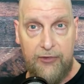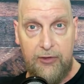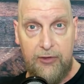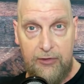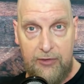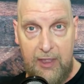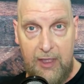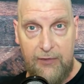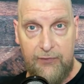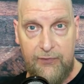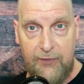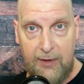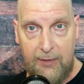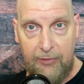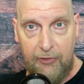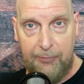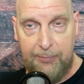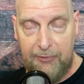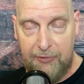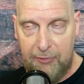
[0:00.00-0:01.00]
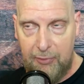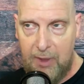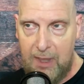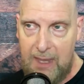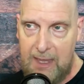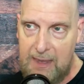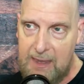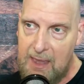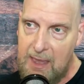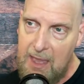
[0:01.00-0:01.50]
difference
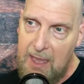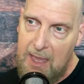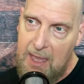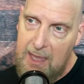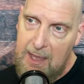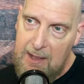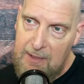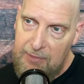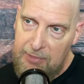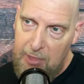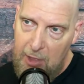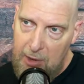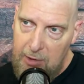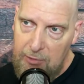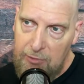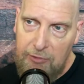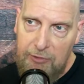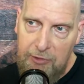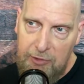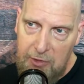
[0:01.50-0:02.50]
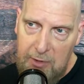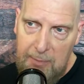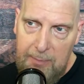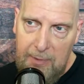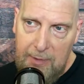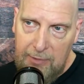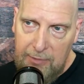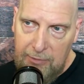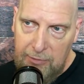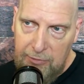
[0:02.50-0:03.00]
between those
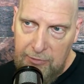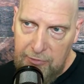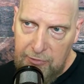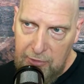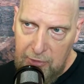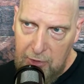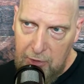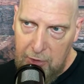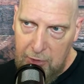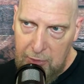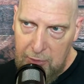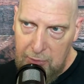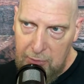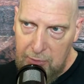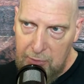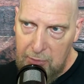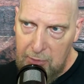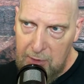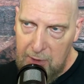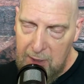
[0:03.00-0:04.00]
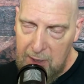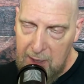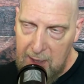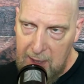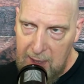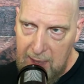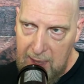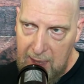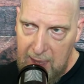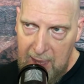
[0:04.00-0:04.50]
humans who
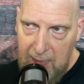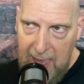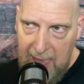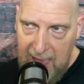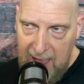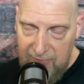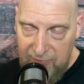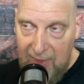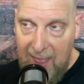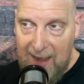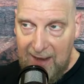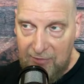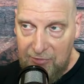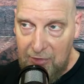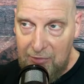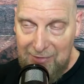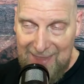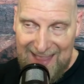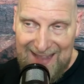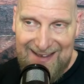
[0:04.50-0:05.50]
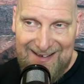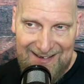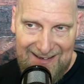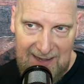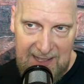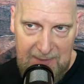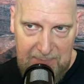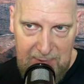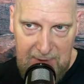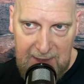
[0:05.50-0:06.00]
have
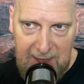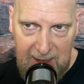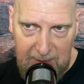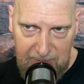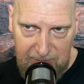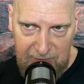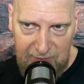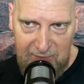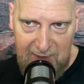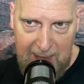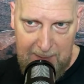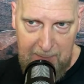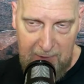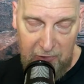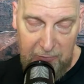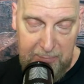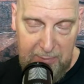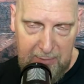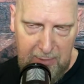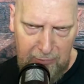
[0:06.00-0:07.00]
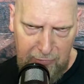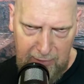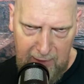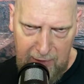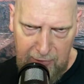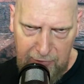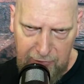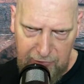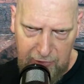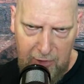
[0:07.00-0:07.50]
accidentally become famous because they're
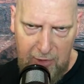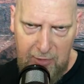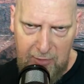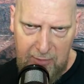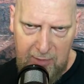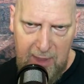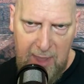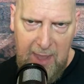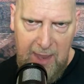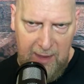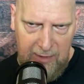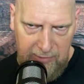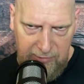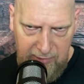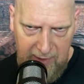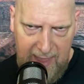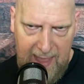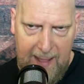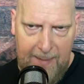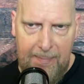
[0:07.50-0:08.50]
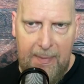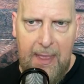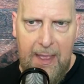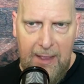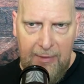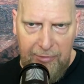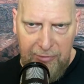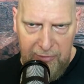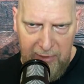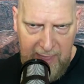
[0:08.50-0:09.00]
so damn
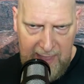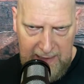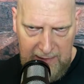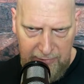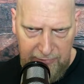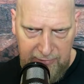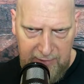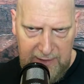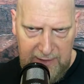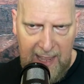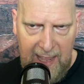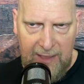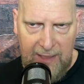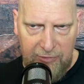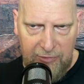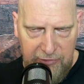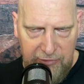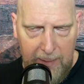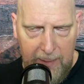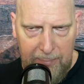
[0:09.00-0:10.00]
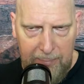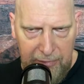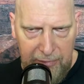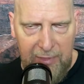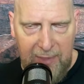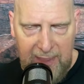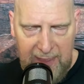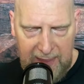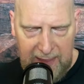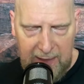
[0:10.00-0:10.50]
talented at
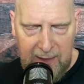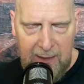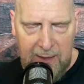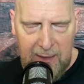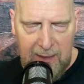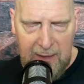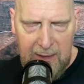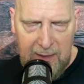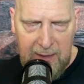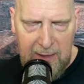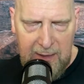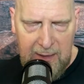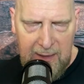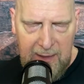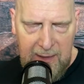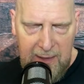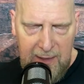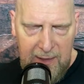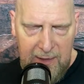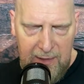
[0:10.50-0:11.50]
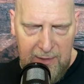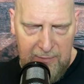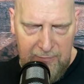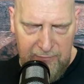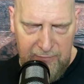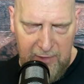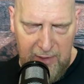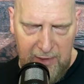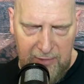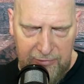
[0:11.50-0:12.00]
something,
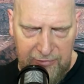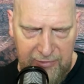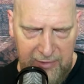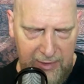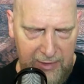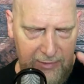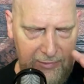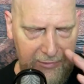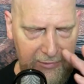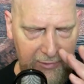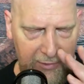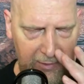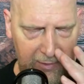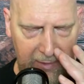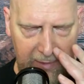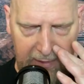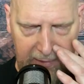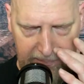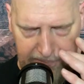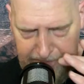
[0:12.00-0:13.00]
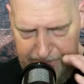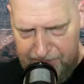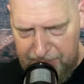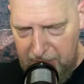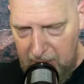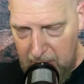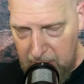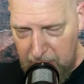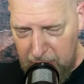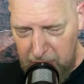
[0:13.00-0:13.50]
versus
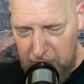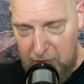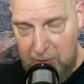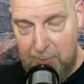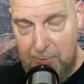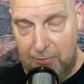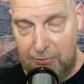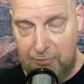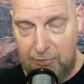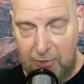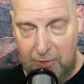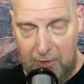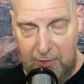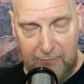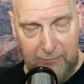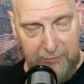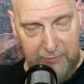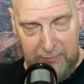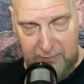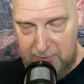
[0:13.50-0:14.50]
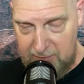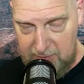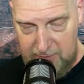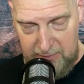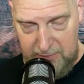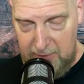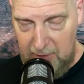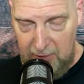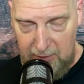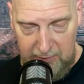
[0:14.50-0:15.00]
those humans that have
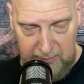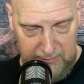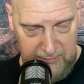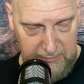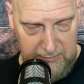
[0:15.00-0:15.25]
gotten